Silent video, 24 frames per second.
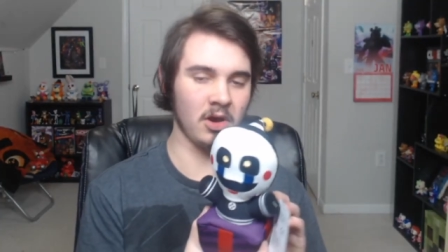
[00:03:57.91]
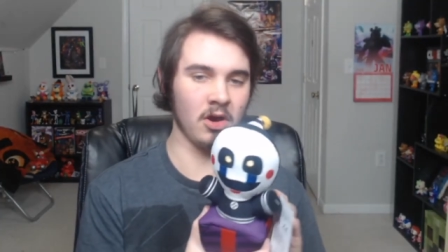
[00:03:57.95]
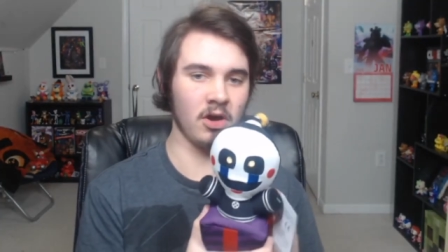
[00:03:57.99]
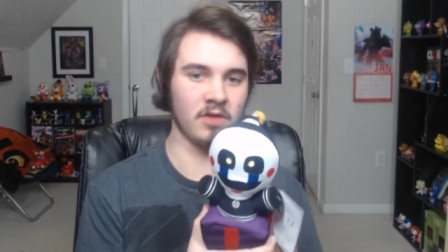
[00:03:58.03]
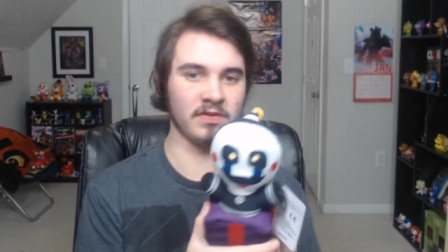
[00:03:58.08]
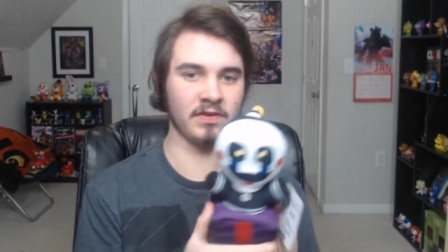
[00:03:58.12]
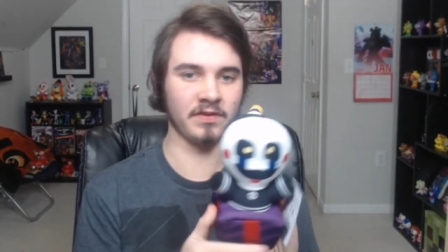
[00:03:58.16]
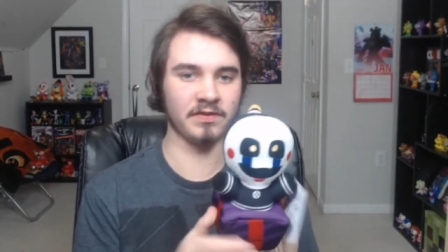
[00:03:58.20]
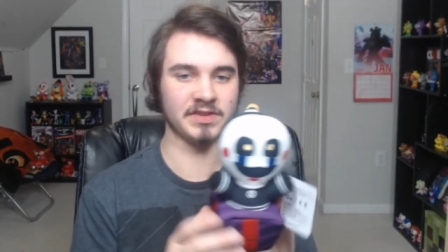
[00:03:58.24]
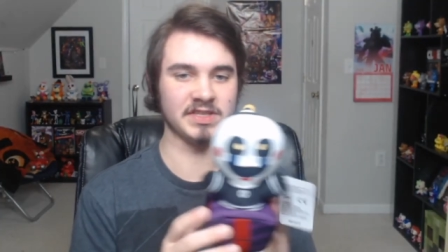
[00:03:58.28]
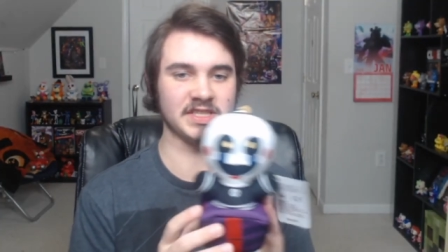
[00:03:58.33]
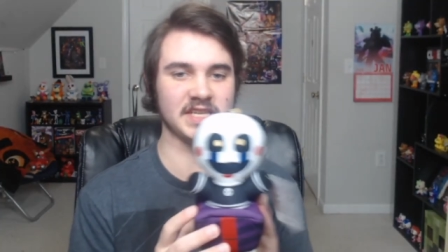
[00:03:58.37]

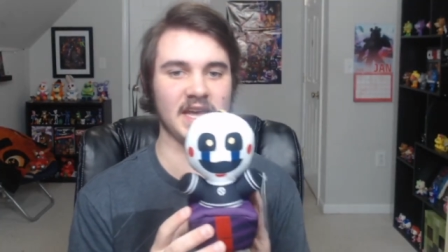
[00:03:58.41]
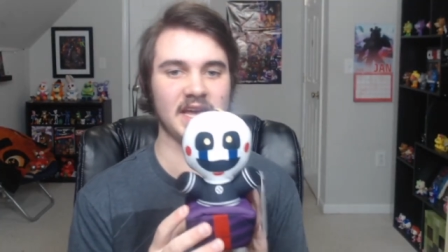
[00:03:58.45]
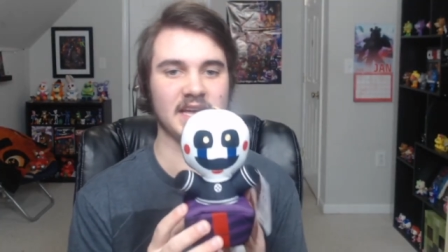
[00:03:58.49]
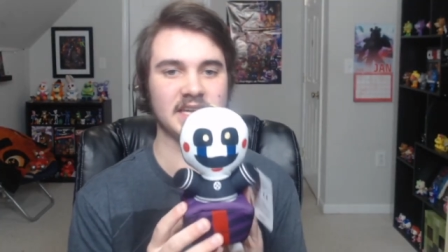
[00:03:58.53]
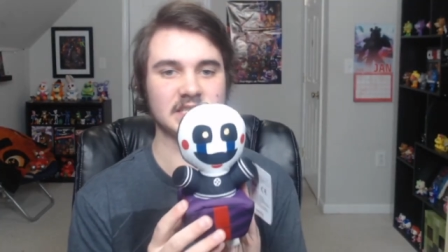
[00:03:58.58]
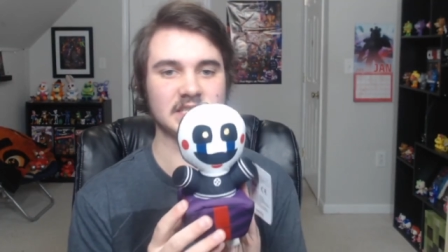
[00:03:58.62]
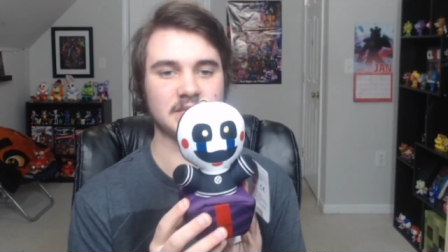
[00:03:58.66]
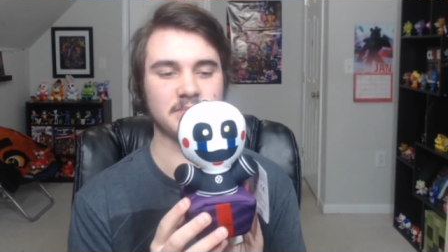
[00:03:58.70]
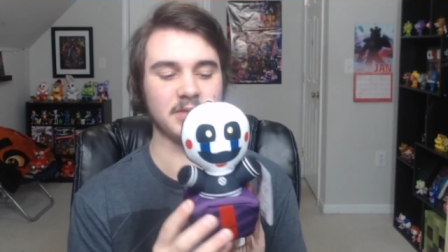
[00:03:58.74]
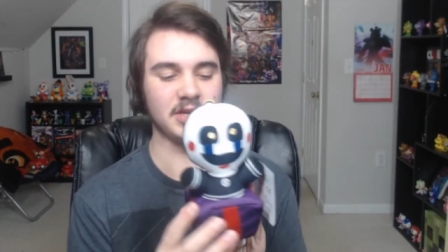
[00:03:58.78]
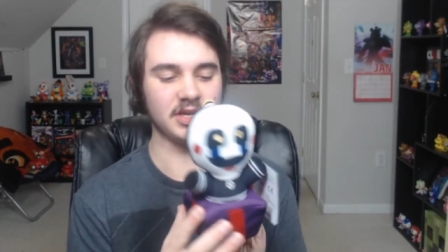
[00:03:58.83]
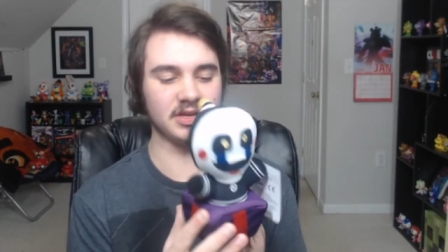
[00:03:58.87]
off of his
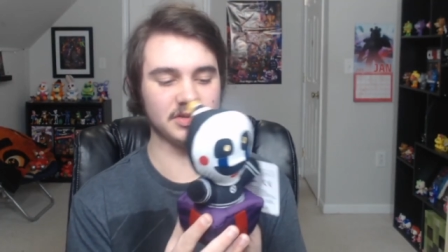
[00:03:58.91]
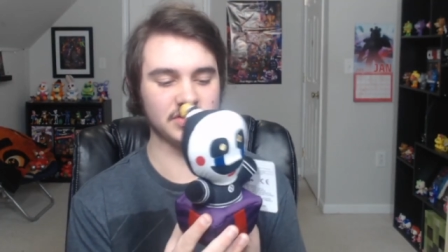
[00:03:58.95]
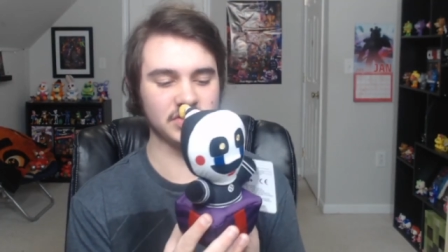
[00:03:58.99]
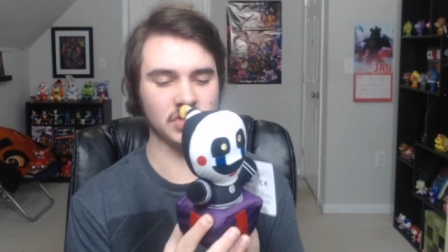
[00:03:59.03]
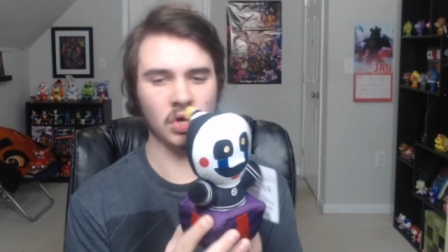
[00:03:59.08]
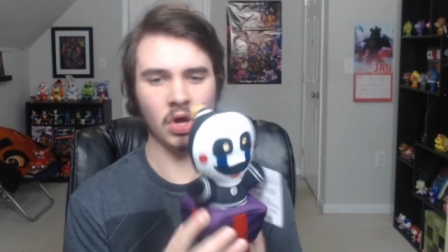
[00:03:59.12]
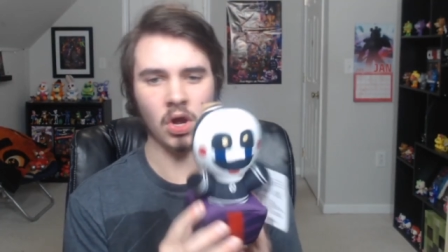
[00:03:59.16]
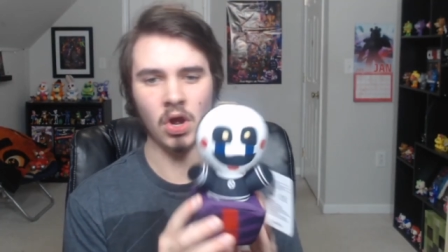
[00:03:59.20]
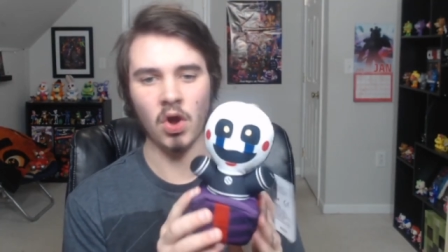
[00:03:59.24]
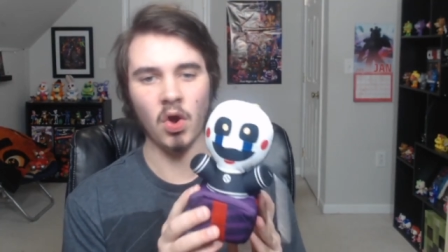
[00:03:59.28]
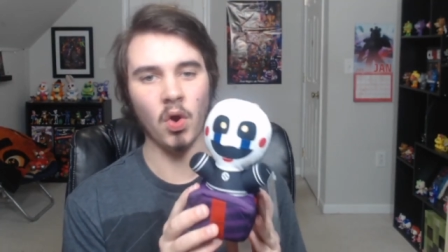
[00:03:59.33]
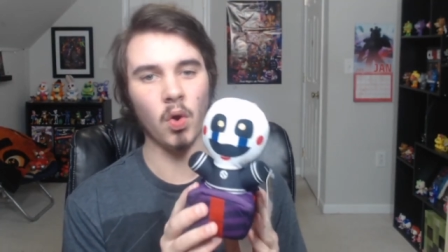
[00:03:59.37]
hands because
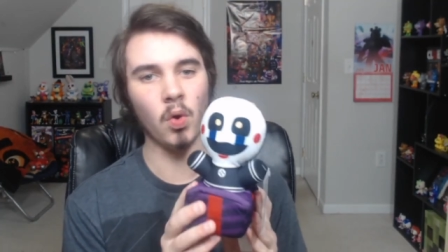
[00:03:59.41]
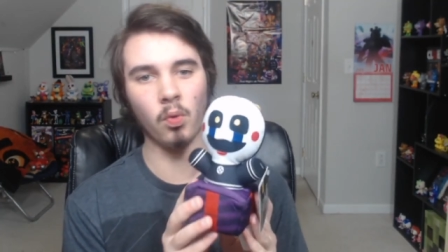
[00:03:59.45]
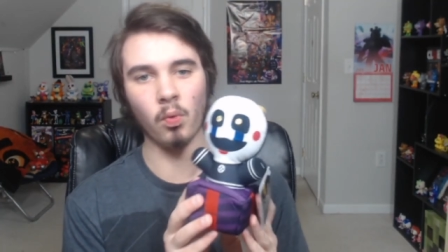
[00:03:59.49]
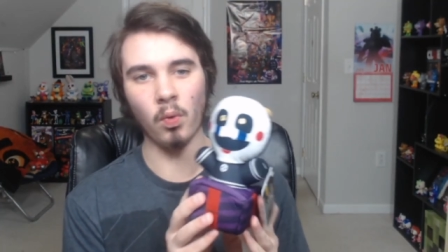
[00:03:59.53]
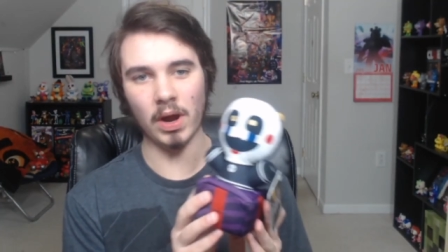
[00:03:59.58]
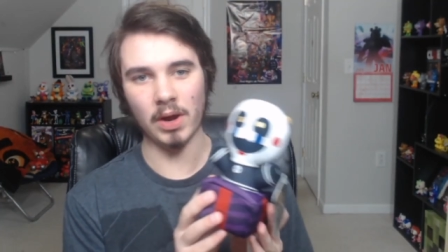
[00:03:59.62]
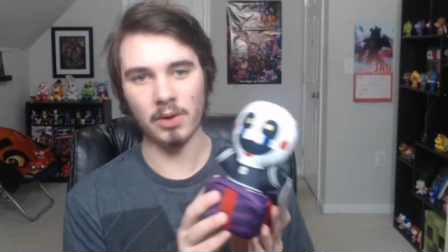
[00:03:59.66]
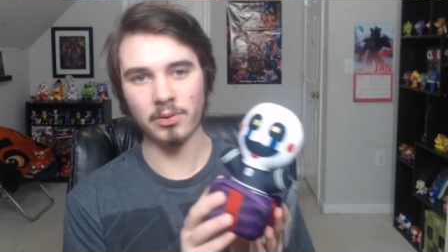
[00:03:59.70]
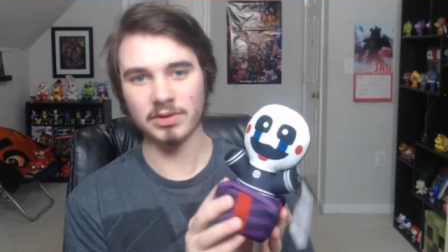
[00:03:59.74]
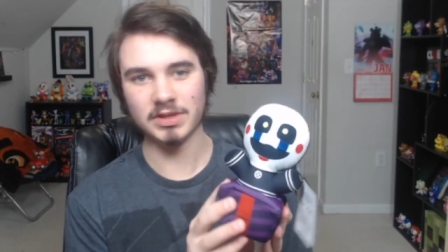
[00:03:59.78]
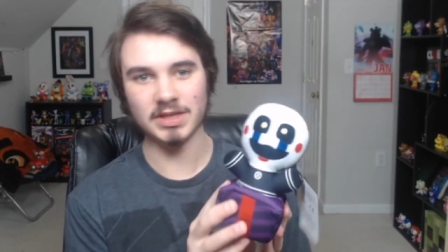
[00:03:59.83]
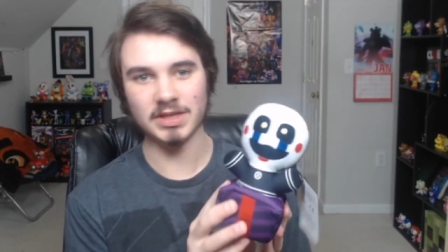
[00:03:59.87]
where would